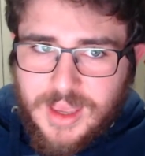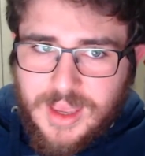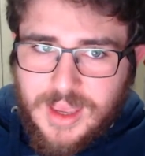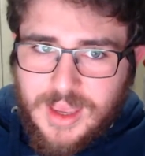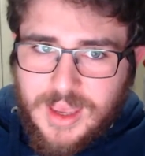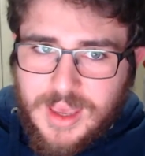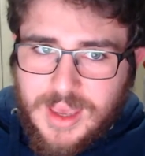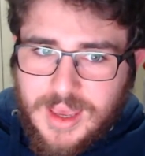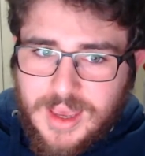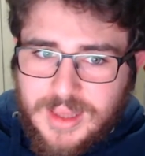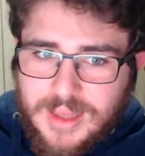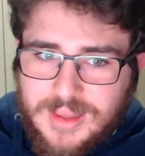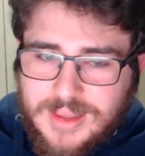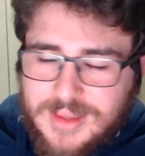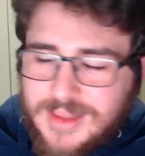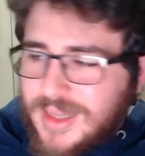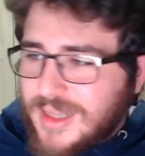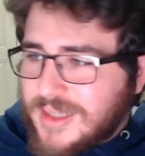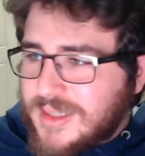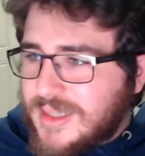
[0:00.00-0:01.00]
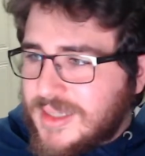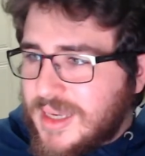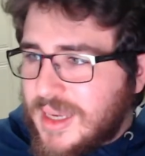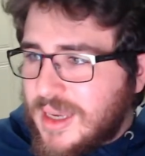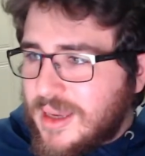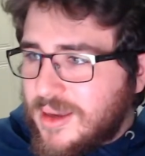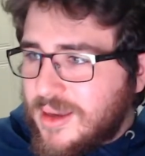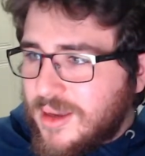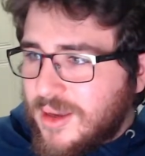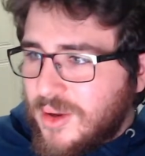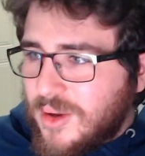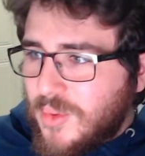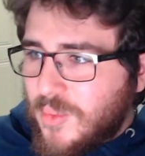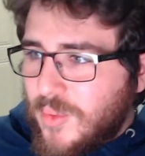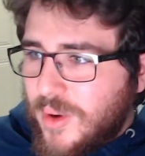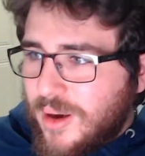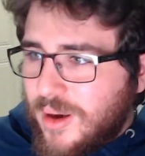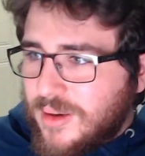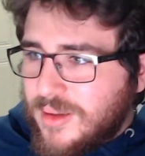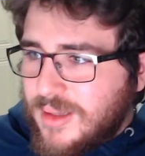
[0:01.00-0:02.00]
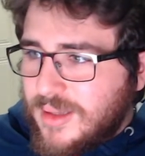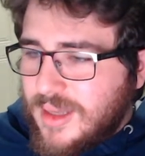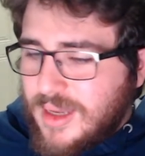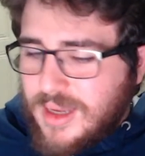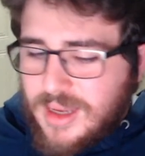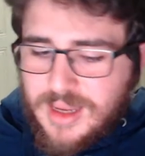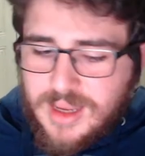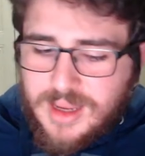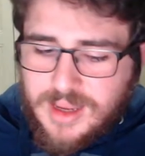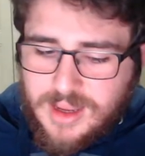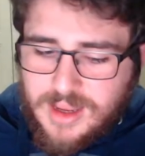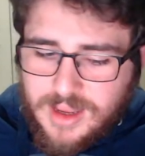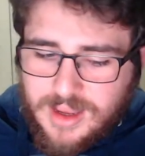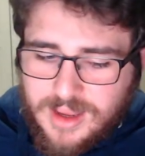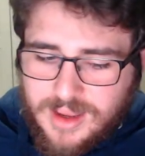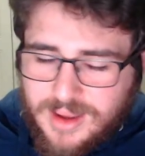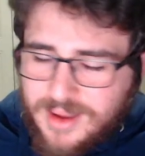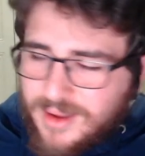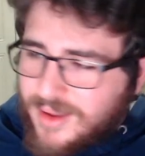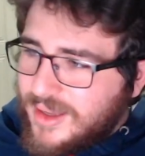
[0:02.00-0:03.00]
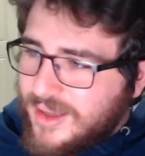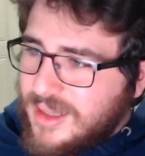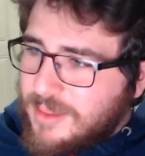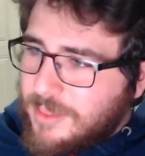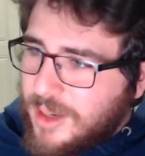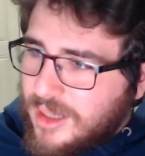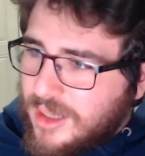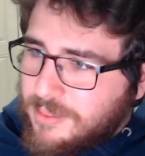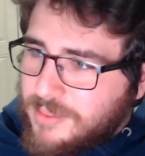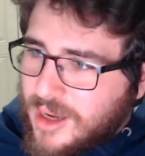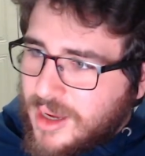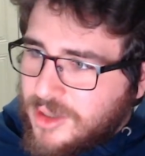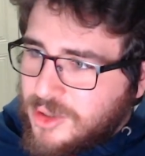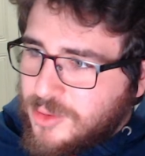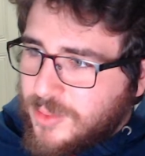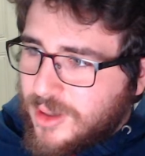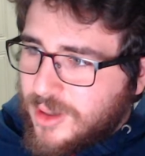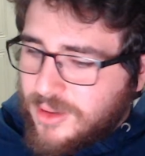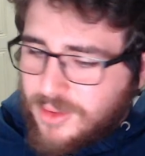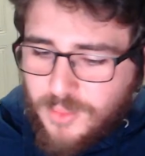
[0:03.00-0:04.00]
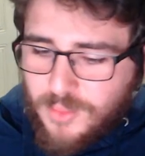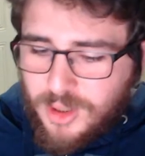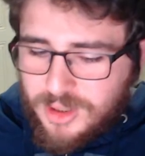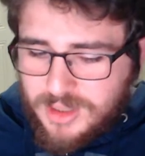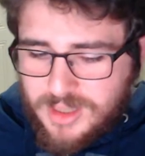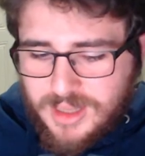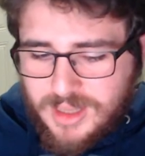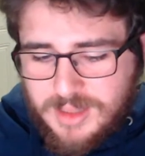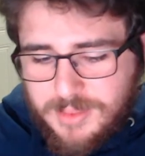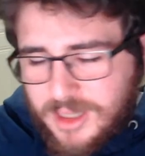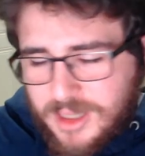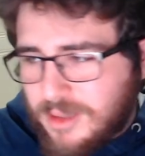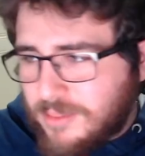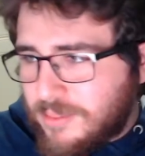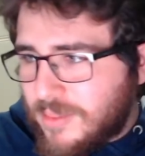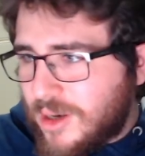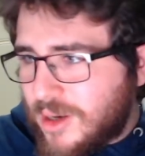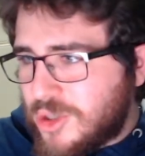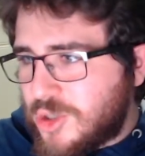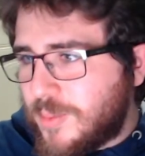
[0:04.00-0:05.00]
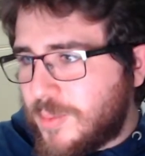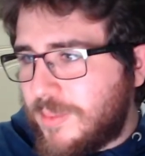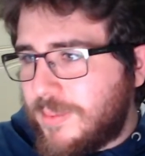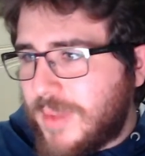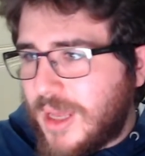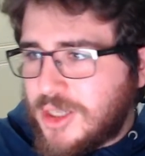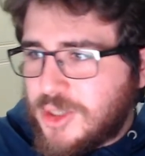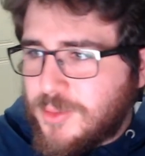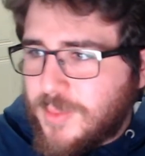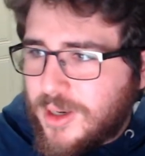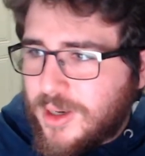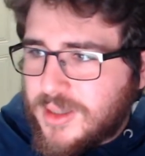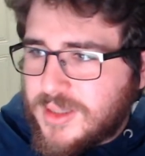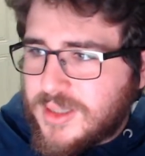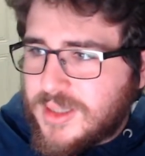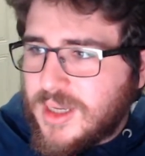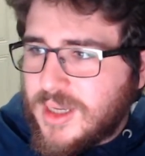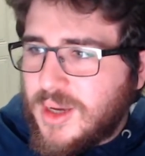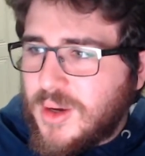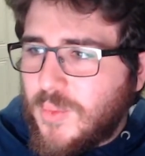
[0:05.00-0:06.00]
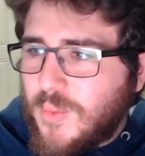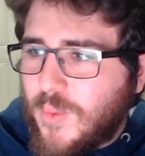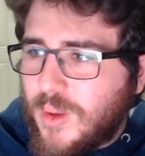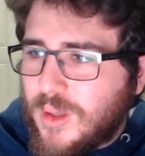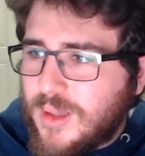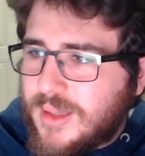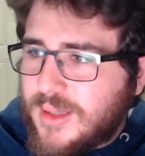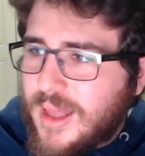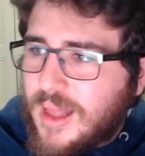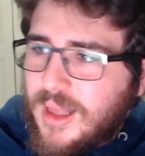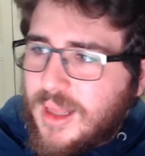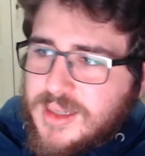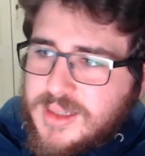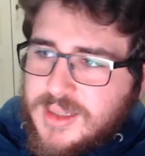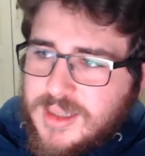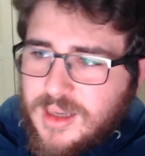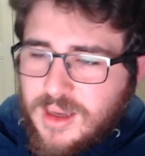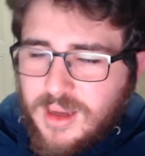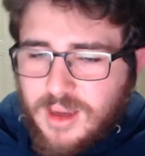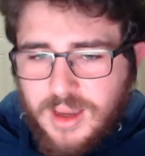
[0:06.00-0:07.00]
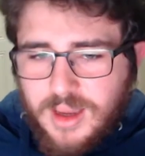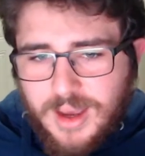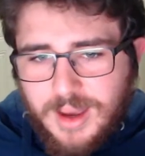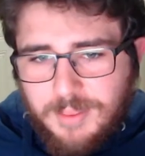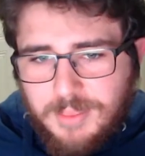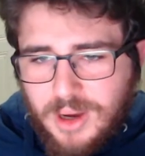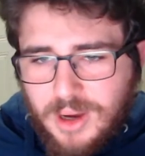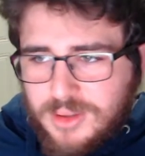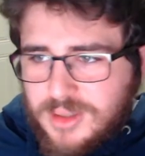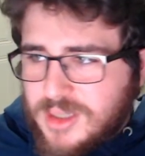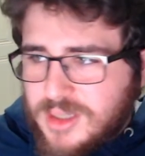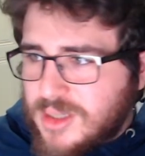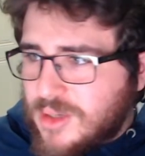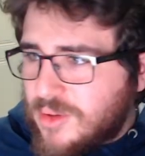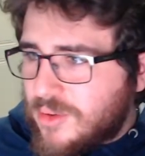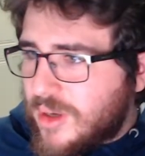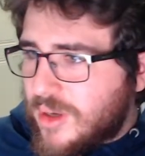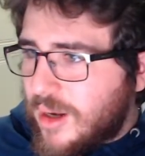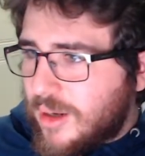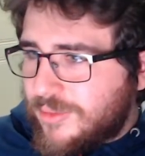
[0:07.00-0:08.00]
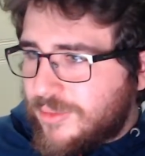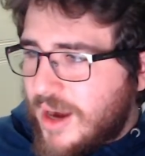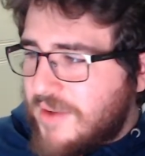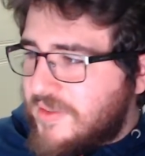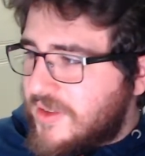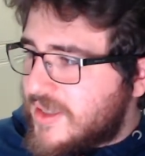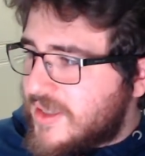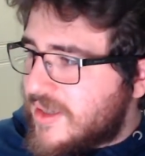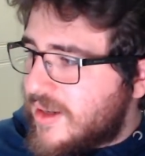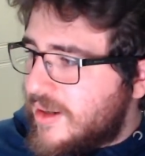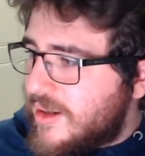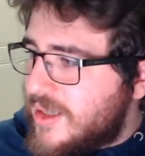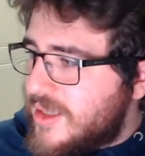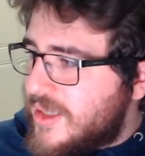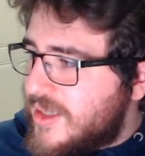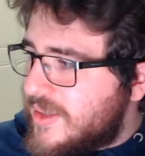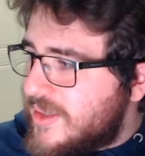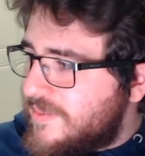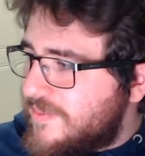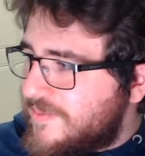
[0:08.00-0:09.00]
And let's see where the independent benchmarks will tell us about these new graphics cards.